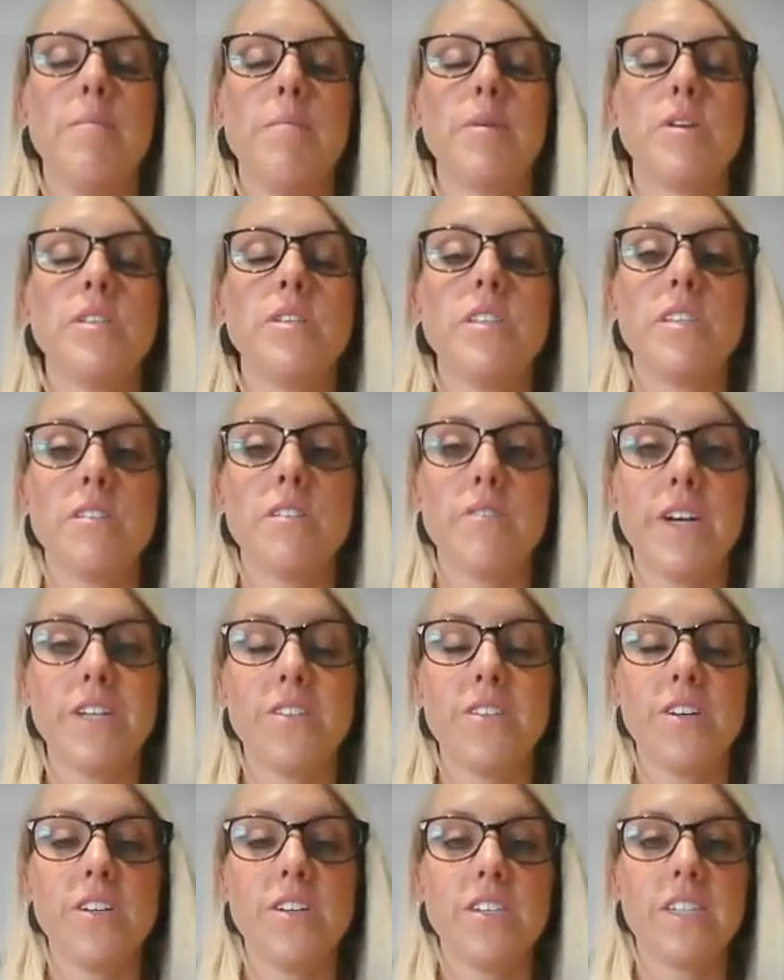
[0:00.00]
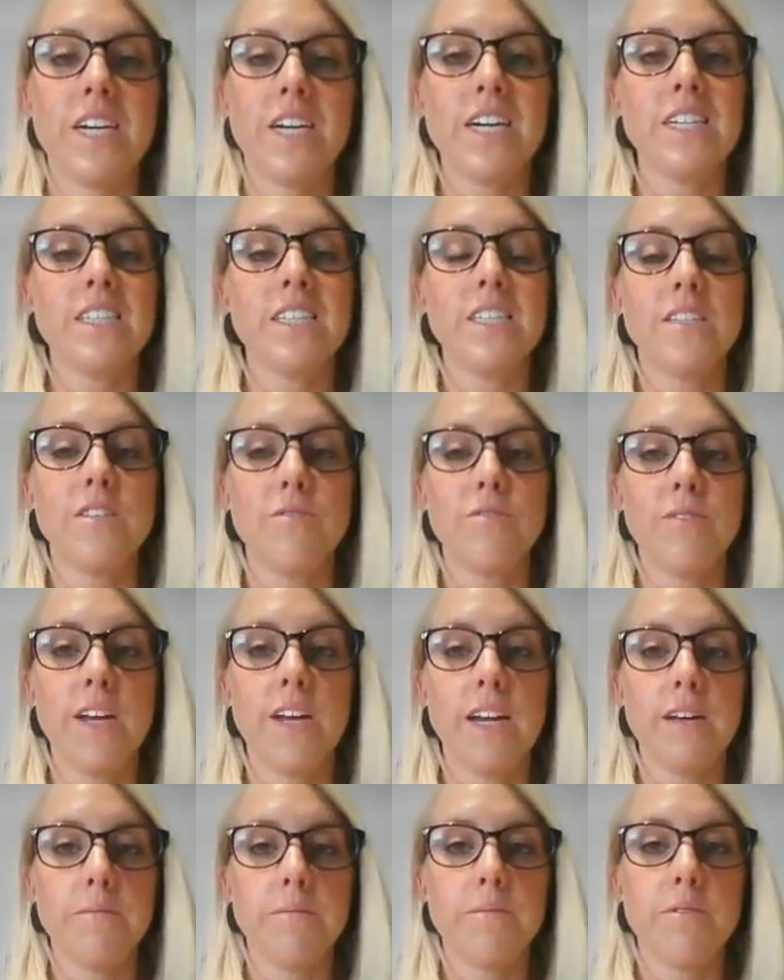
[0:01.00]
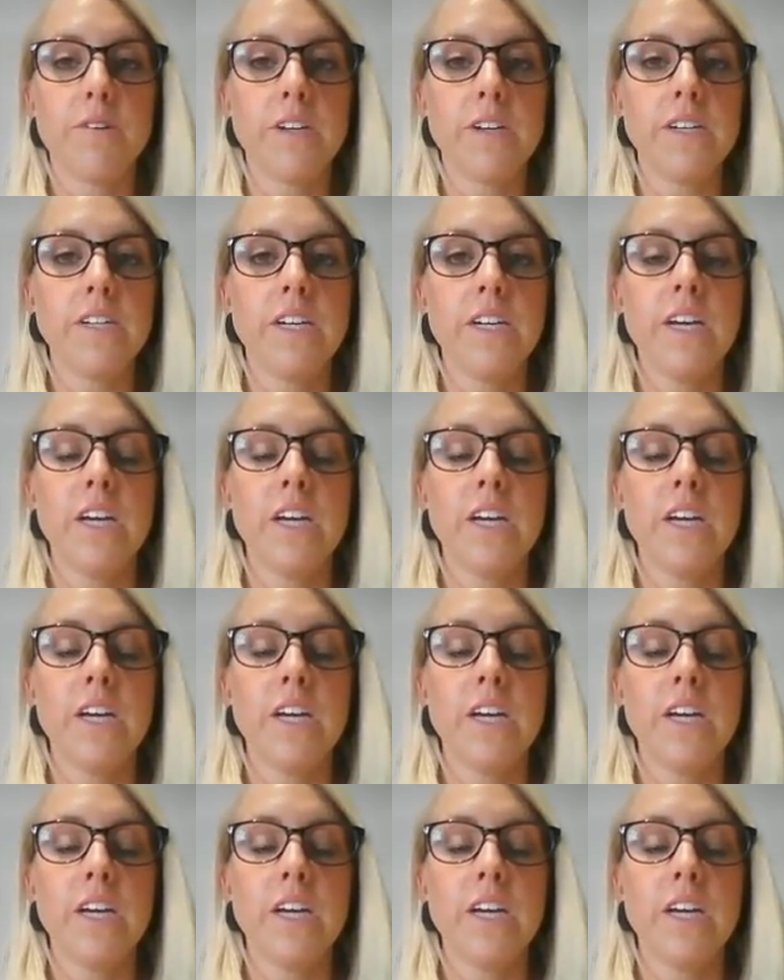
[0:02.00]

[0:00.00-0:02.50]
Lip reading: Because it's a research task, this is really important.